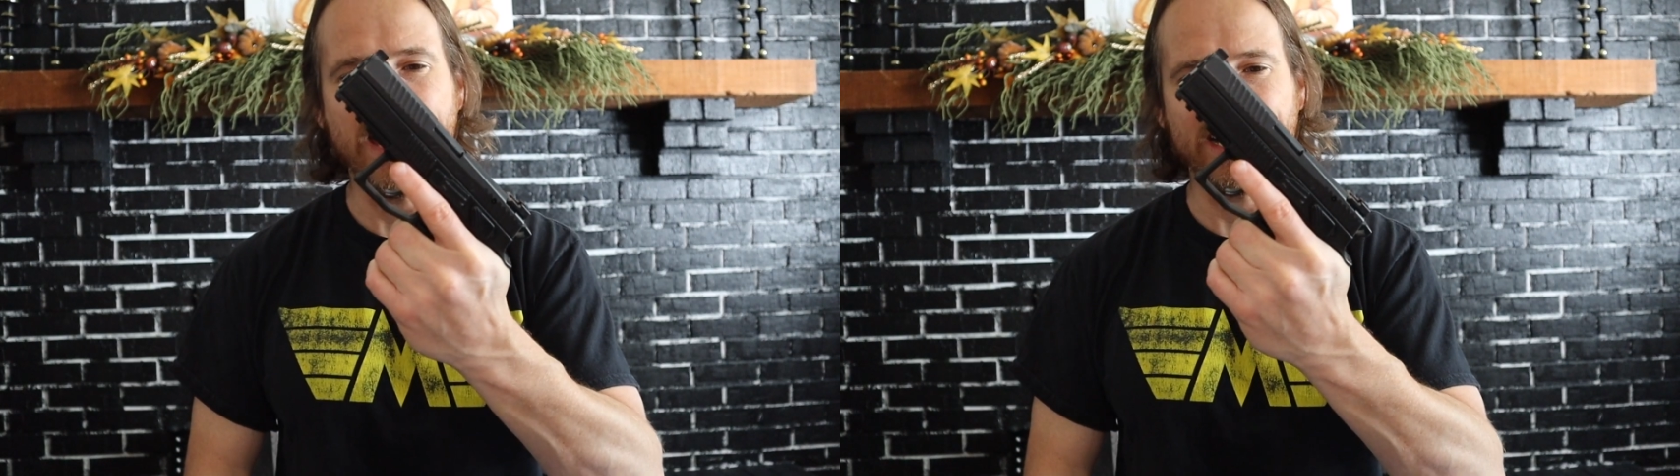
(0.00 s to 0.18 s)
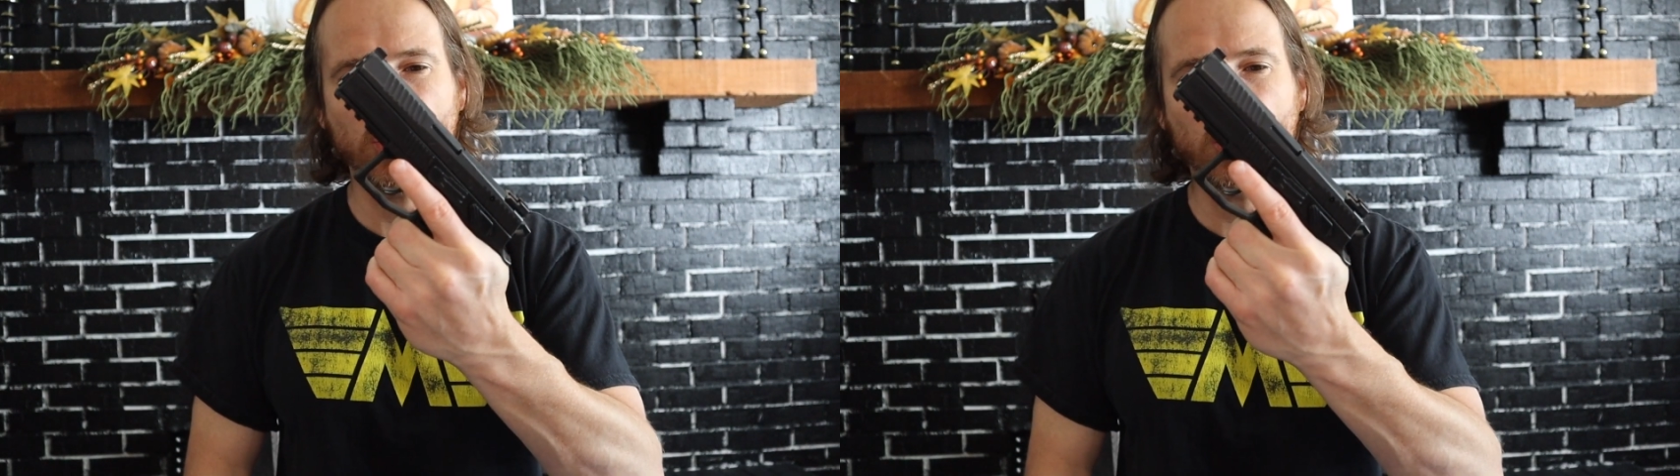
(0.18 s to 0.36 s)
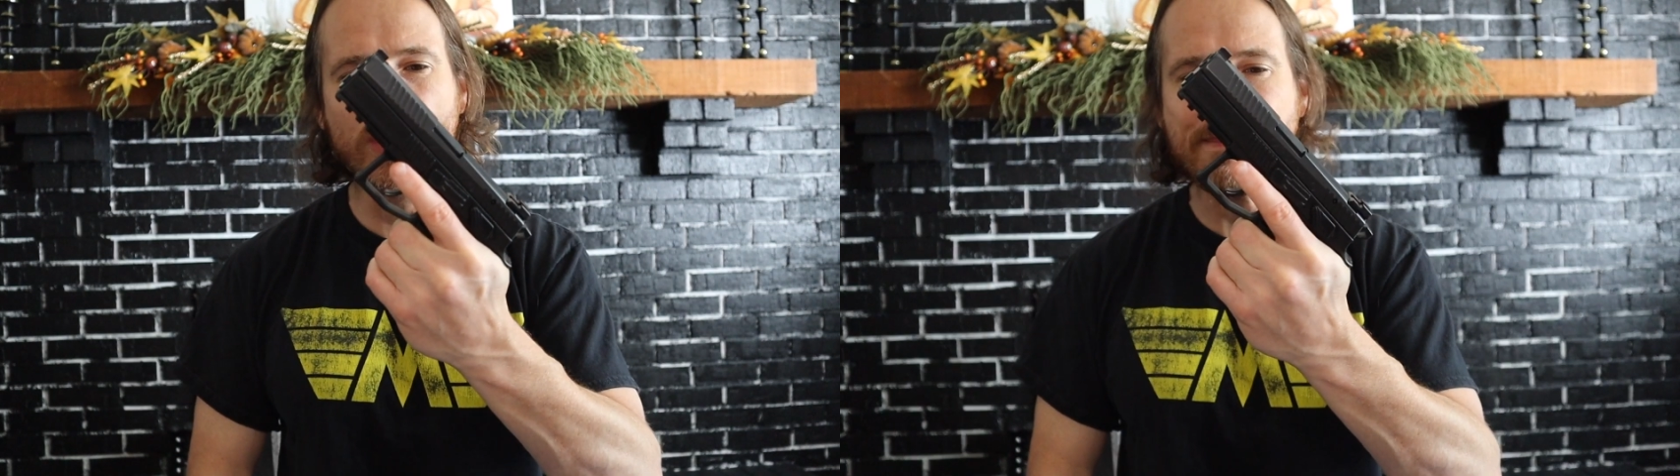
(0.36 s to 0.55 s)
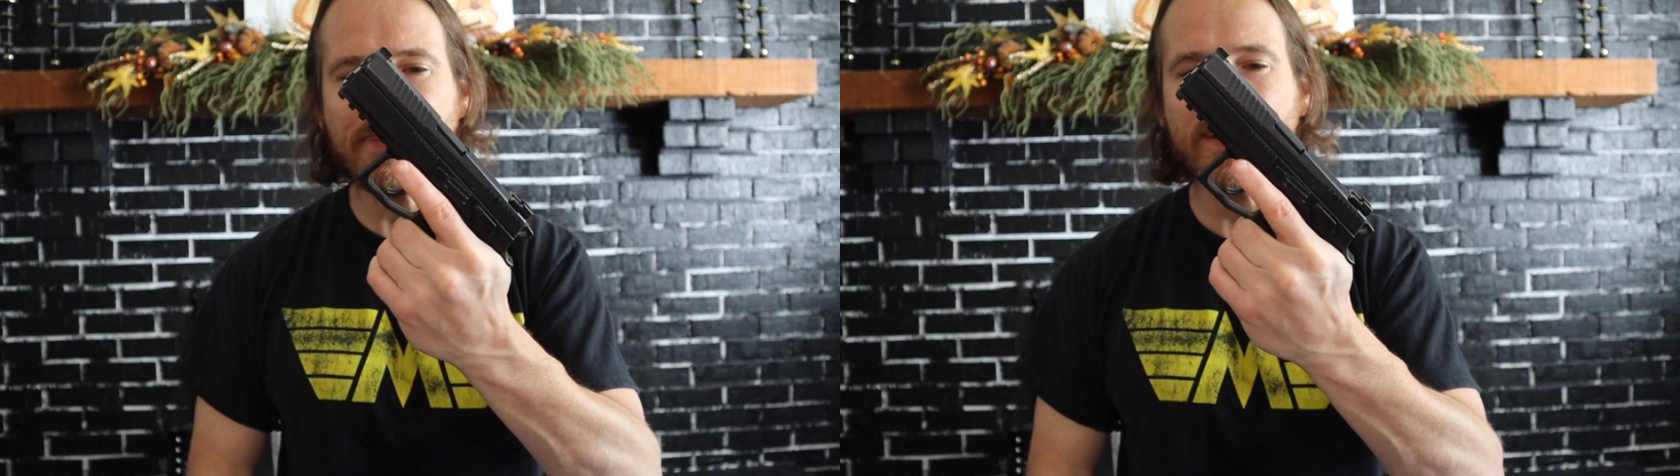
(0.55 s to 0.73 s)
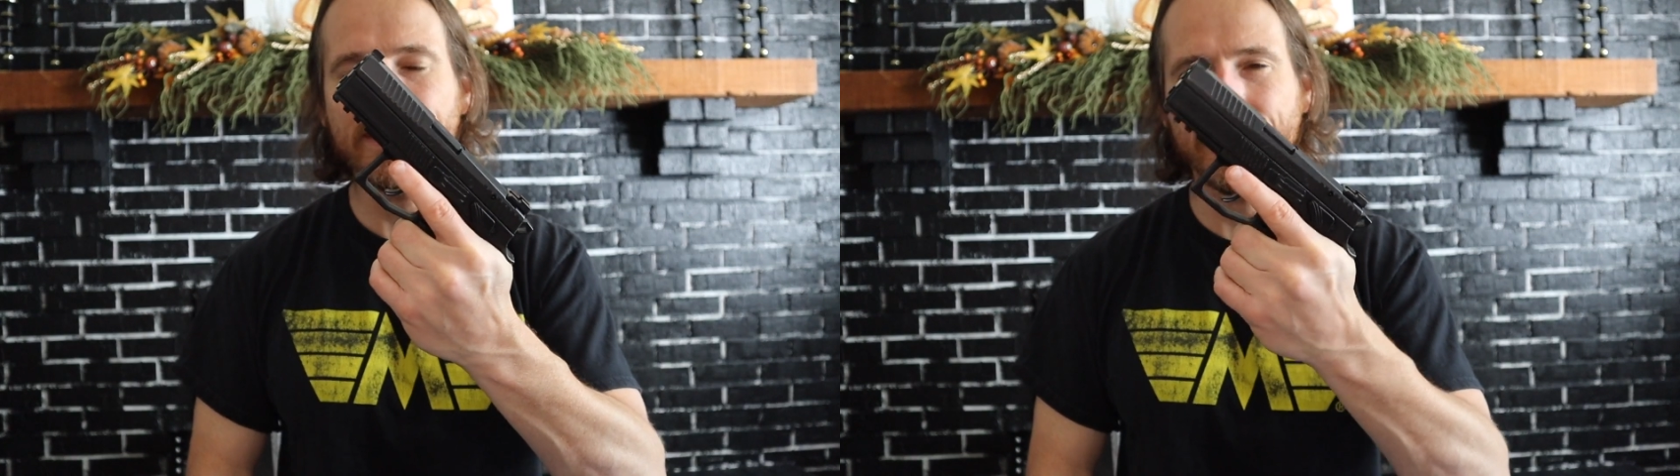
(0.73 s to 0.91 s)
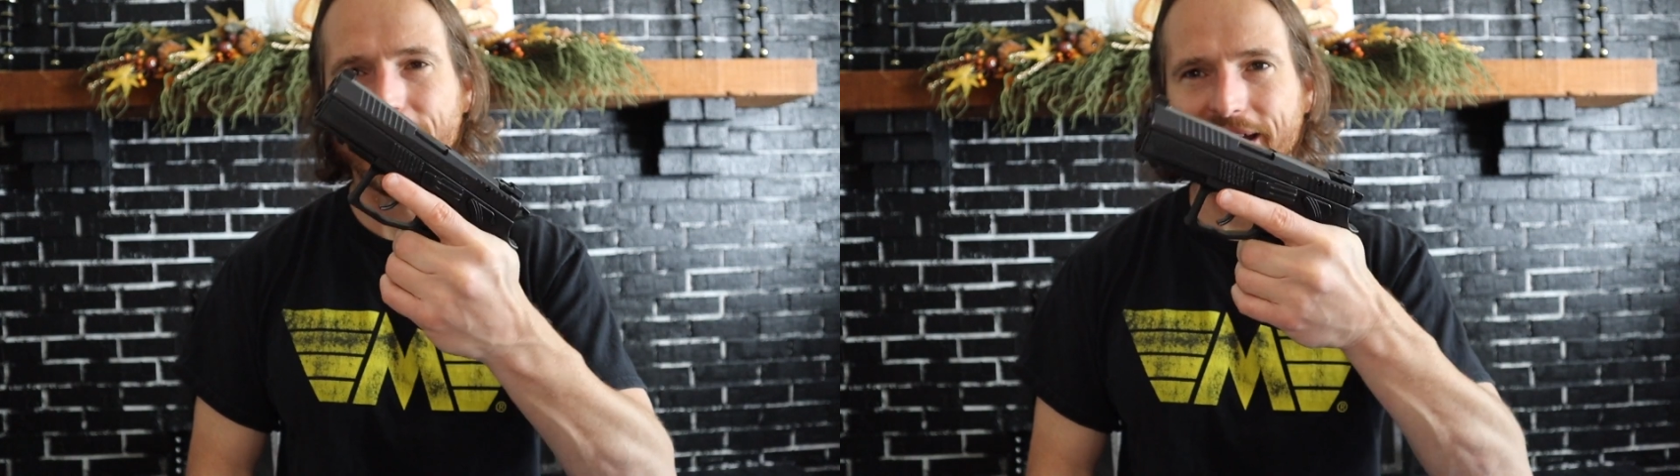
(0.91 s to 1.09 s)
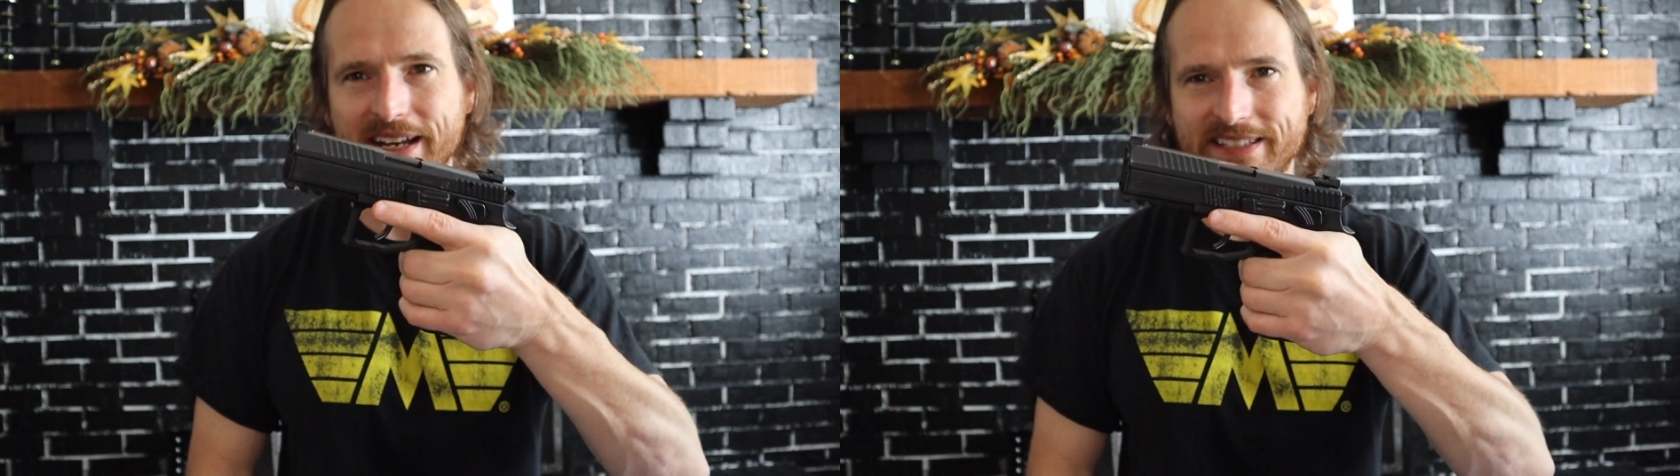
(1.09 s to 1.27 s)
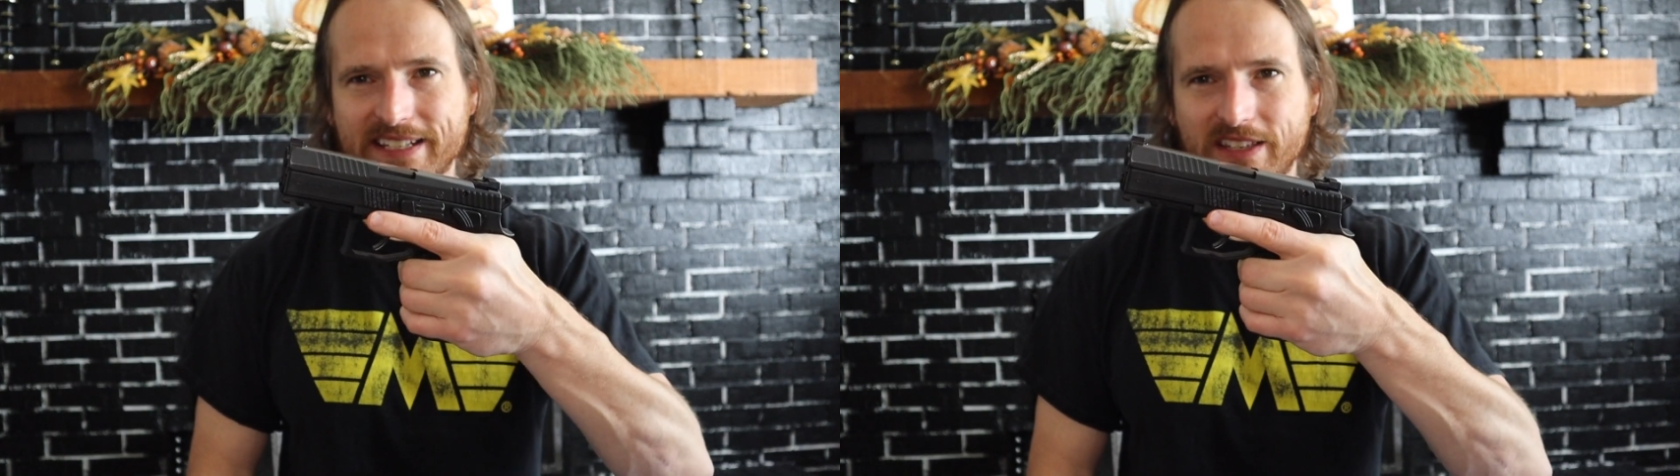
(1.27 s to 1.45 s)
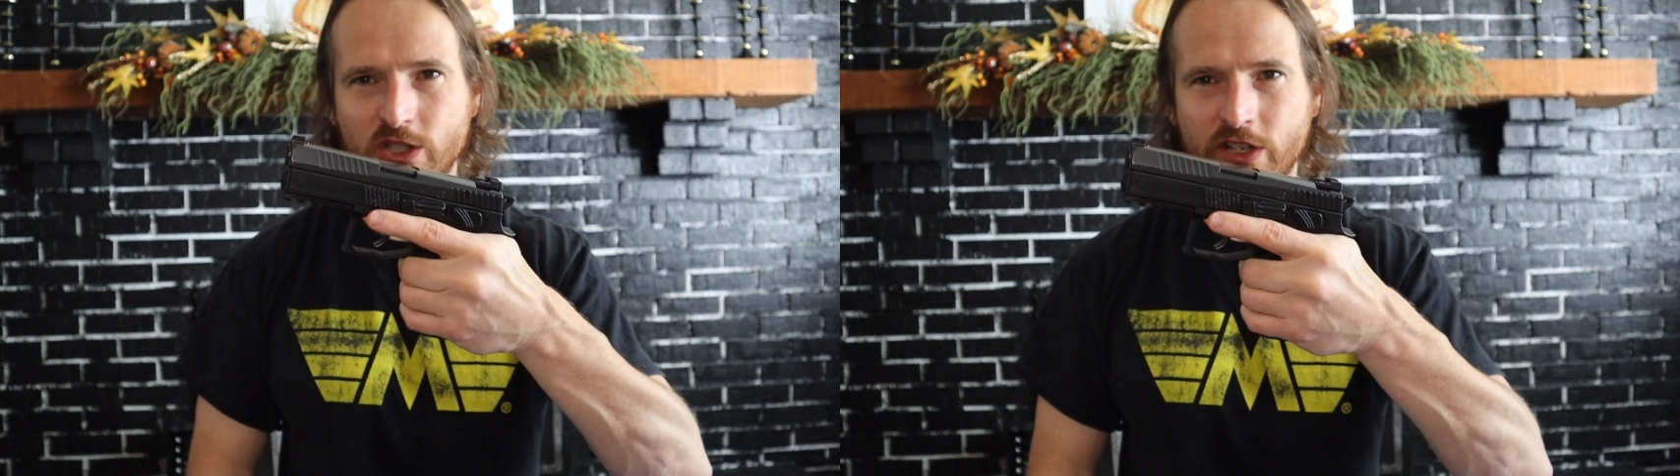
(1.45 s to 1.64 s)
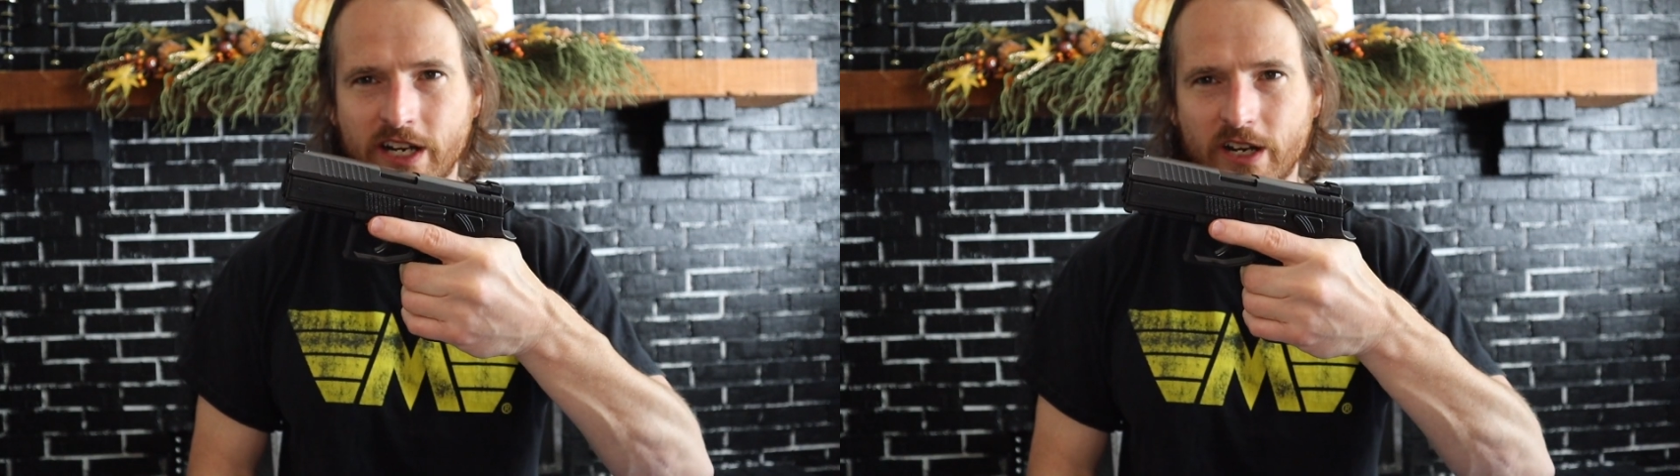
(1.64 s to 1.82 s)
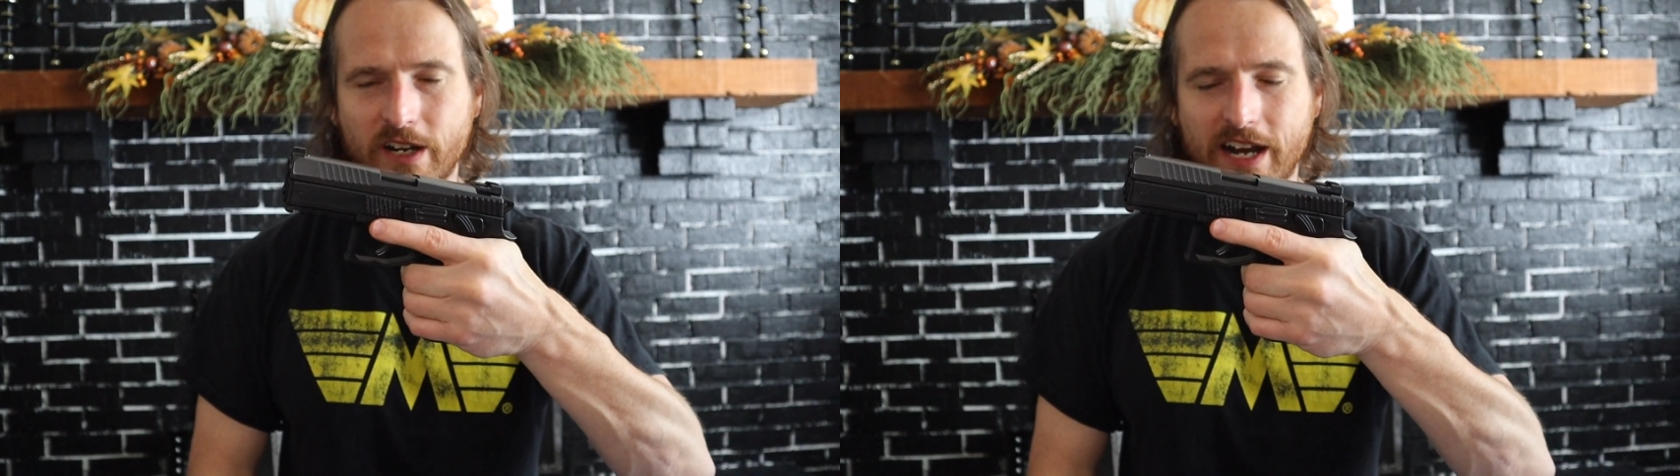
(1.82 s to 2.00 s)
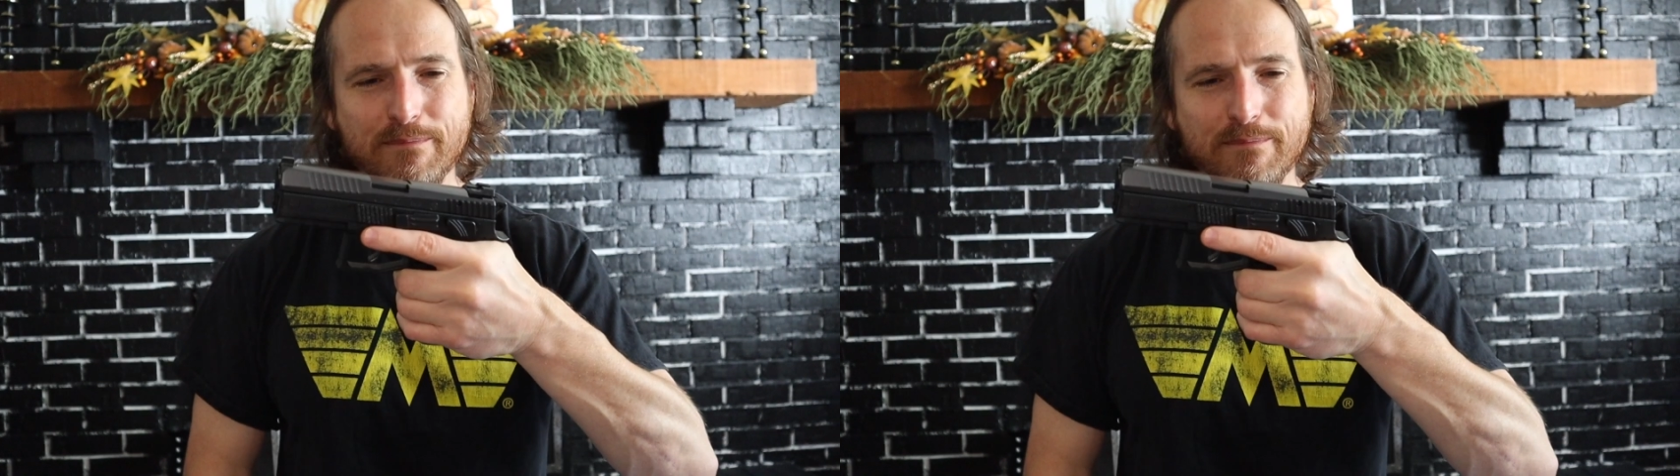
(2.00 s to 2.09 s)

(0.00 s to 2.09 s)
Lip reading: creep that is in the trigger.